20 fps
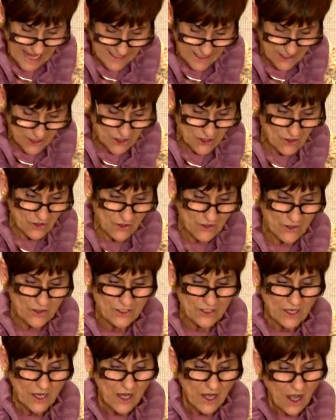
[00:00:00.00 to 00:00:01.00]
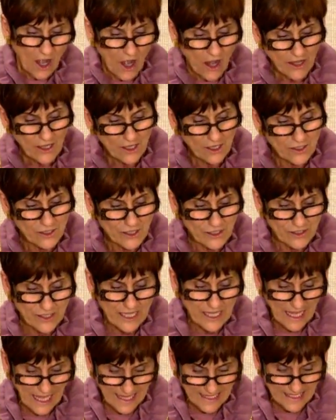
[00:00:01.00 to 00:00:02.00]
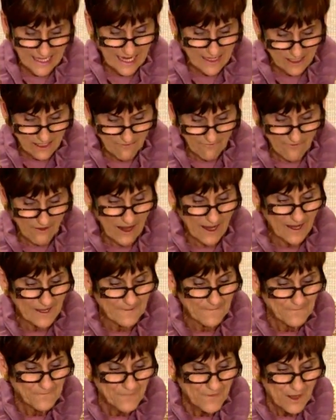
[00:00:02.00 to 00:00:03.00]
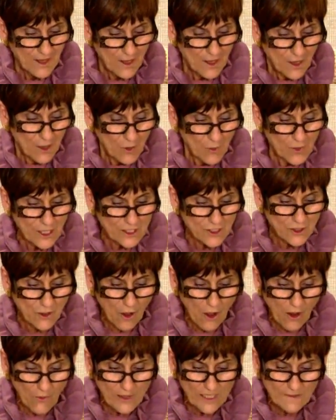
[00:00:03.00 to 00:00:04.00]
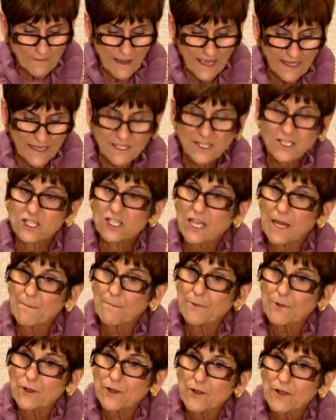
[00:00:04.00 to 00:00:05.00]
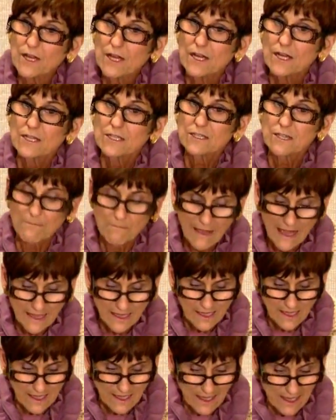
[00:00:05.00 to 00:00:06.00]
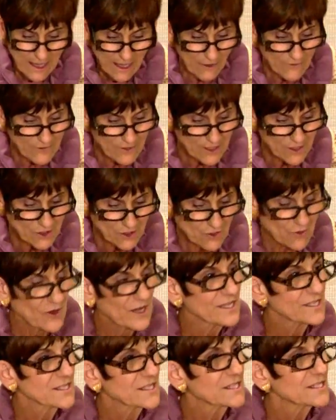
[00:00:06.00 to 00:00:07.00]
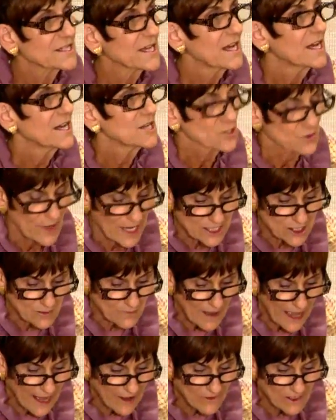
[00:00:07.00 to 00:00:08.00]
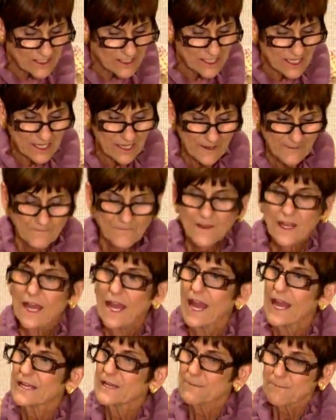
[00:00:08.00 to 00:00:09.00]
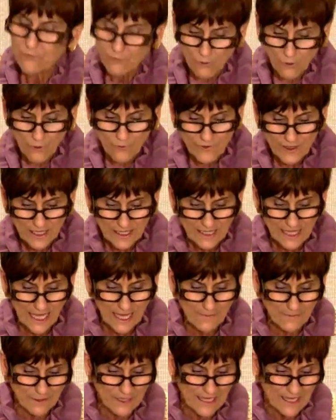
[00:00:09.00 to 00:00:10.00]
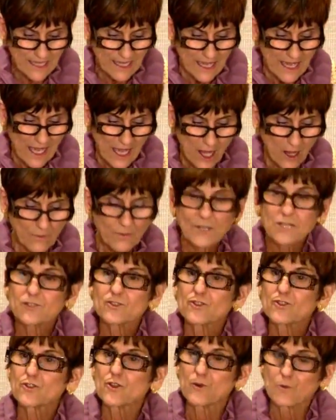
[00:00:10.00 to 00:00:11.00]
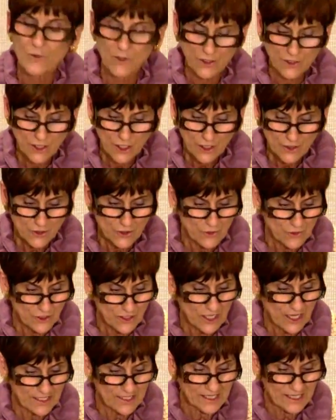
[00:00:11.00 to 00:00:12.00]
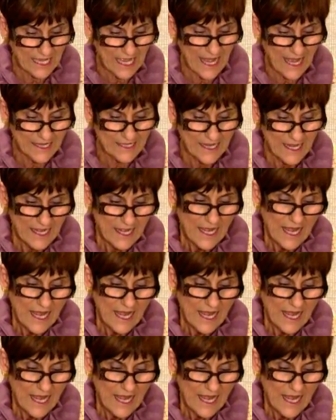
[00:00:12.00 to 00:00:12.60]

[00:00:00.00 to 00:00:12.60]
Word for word: added sugars are clearly identified. We should always make it simpler to make healthy choices. Transparency and improved labeling help consumers do just that.